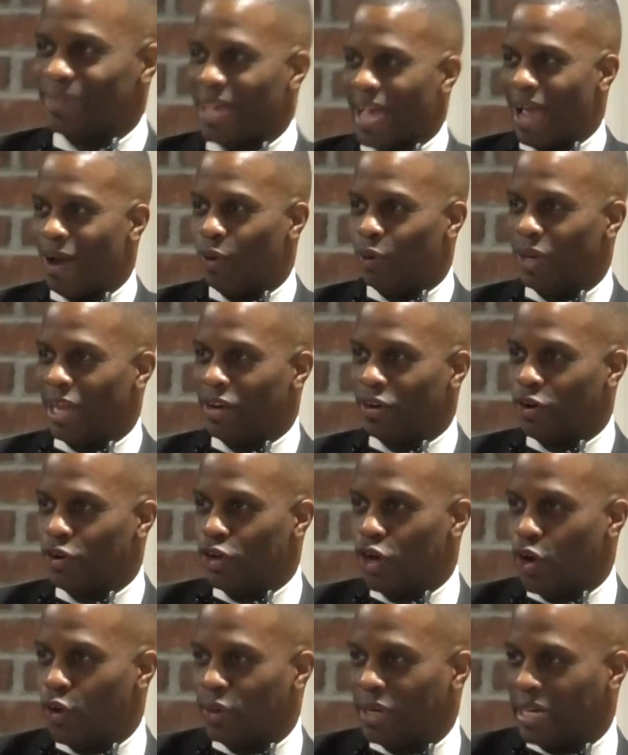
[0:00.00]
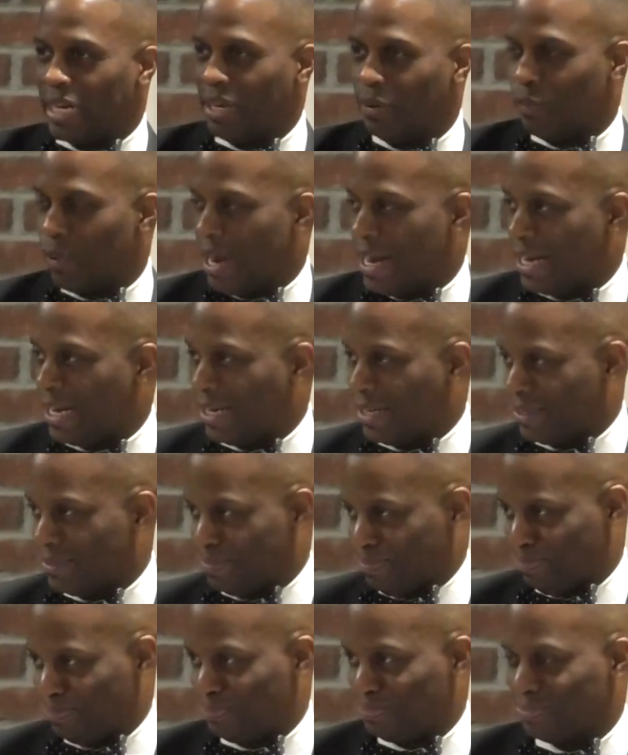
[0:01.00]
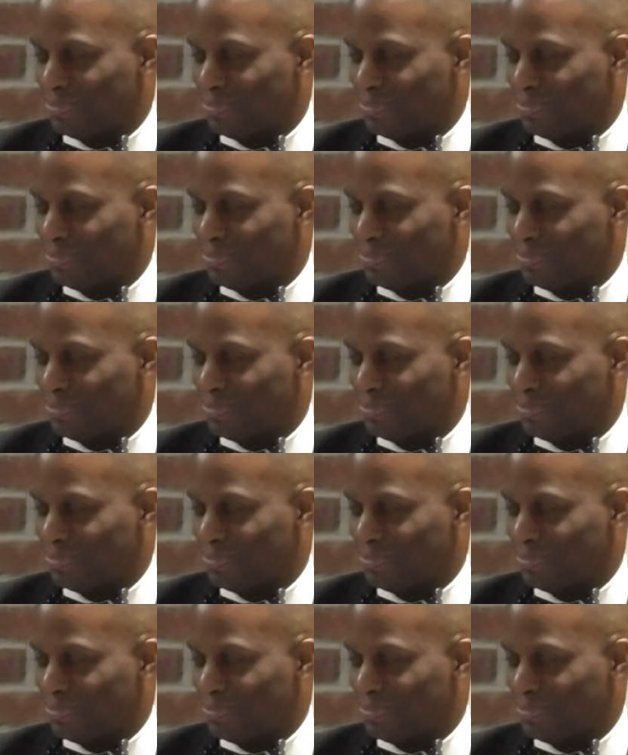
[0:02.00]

I will let her know that he read it.